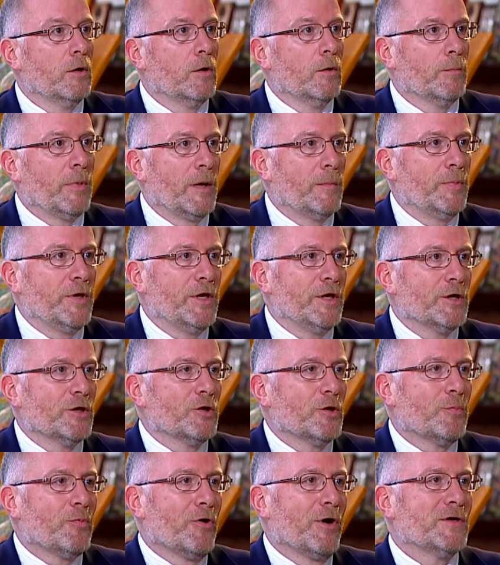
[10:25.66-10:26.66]
by being in
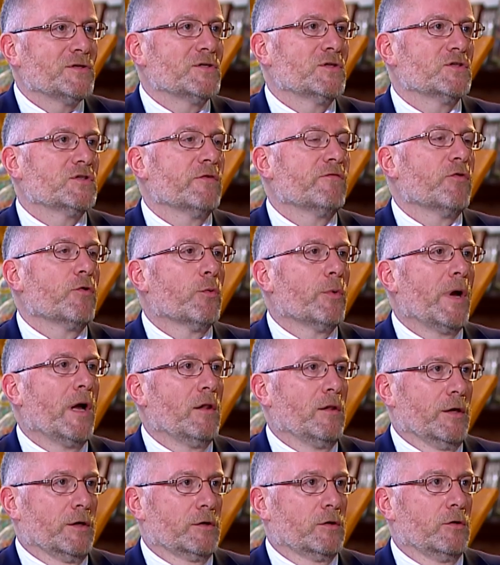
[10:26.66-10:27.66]
the presence of the
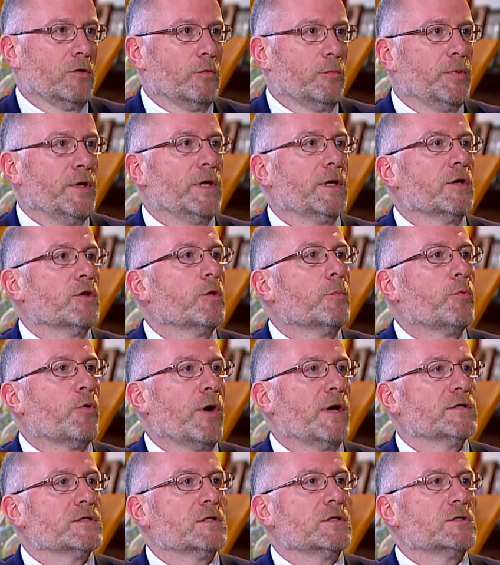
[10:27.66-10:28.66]
relic, you're being in the
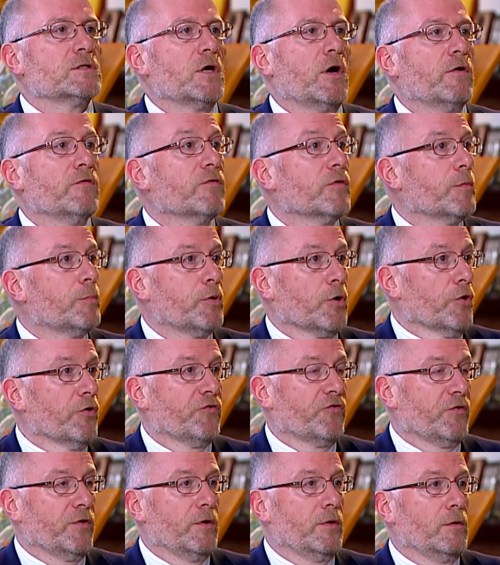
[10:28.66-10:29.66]
presence of the
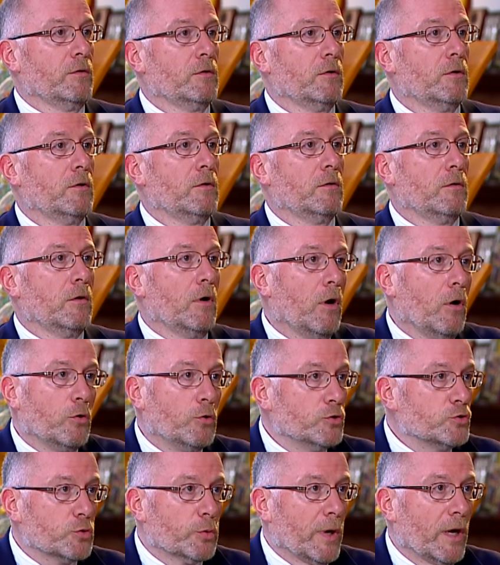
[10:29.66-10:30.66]
person
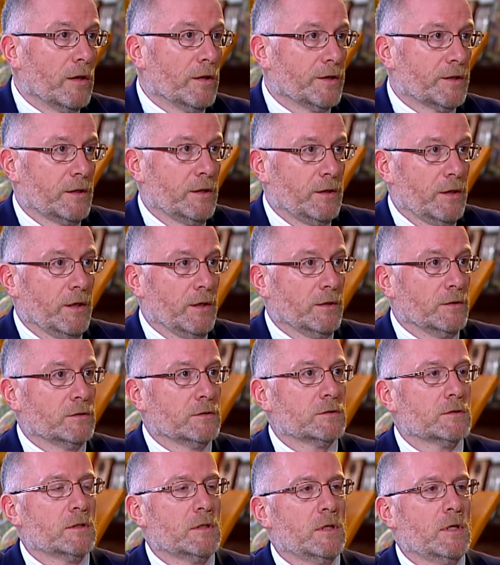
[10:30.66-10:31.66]
whose relic it
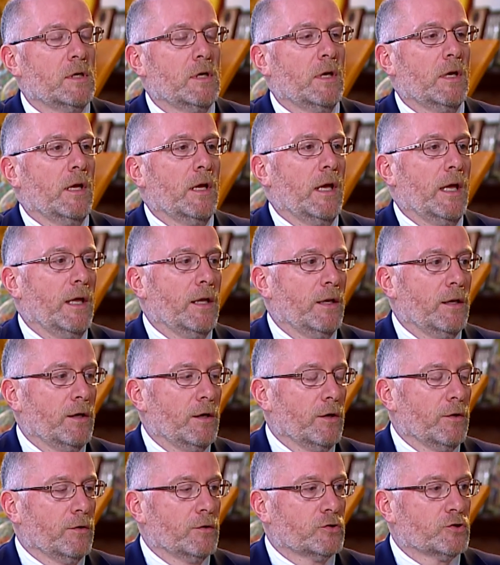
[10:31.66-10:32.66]
is. And
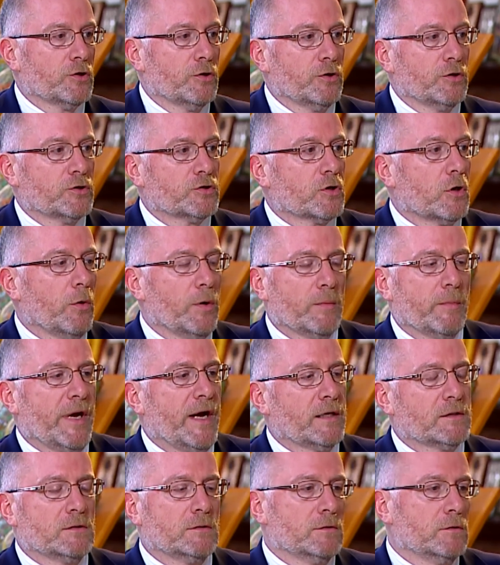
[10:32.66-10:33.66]
in the church, going
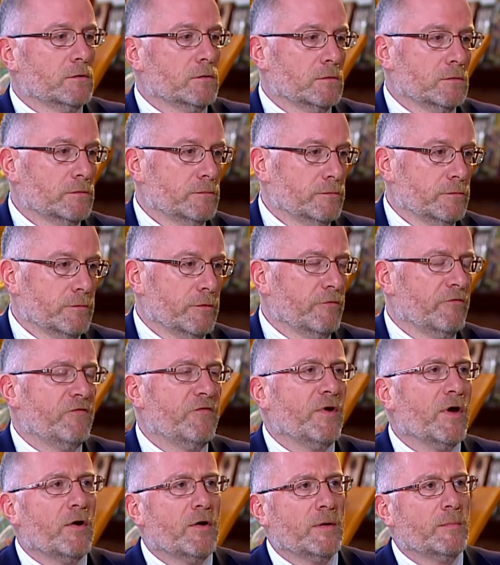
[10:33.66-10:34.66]
back to the
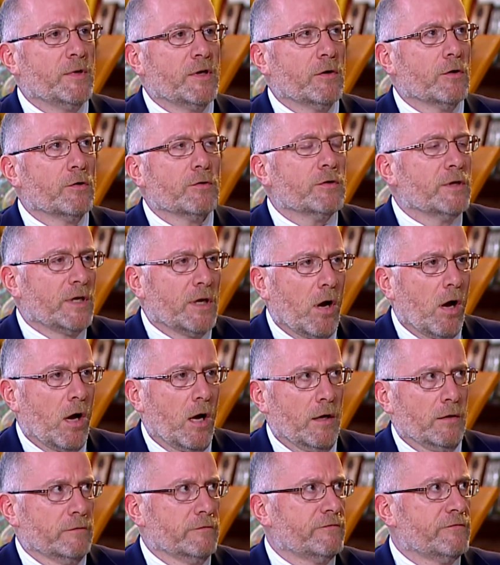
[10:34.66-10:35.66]
very early
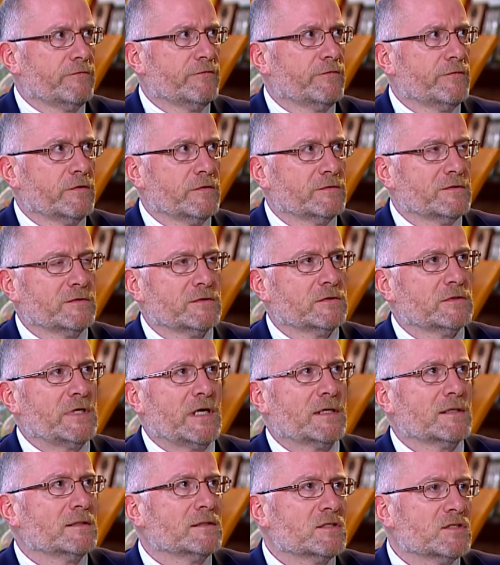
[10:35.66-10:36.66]
on,
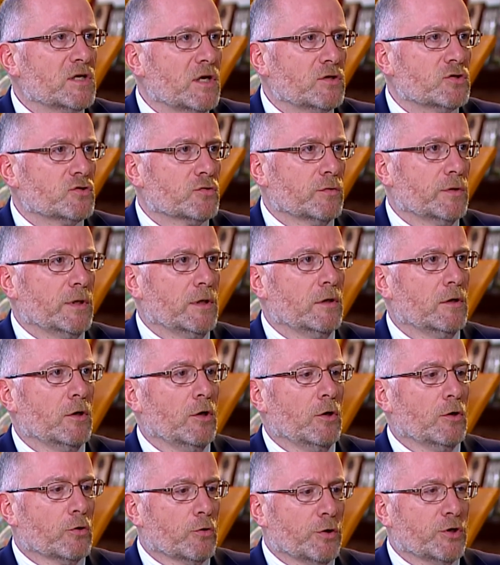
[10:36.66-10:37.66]
second century,
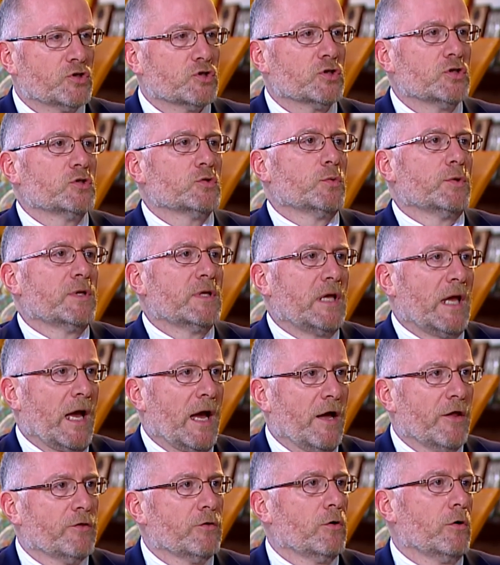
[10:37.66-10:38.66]
Christians would
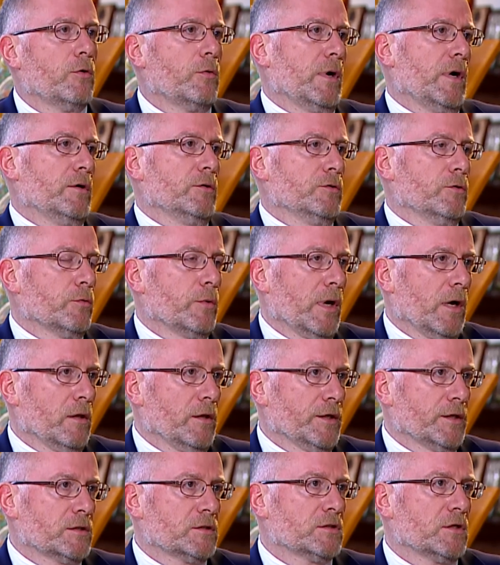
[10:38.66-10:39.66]
gather around the
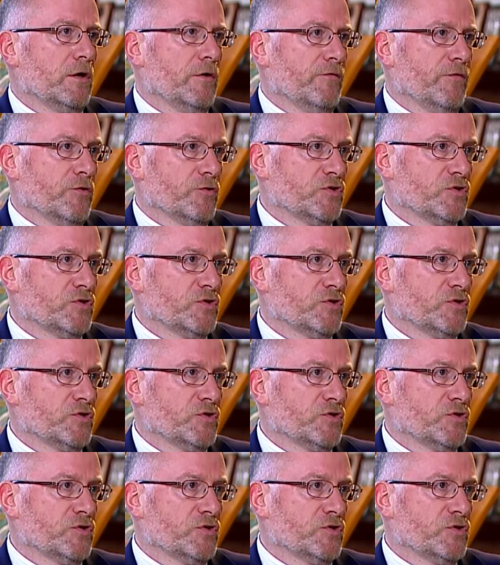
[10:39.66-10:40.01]
relics of their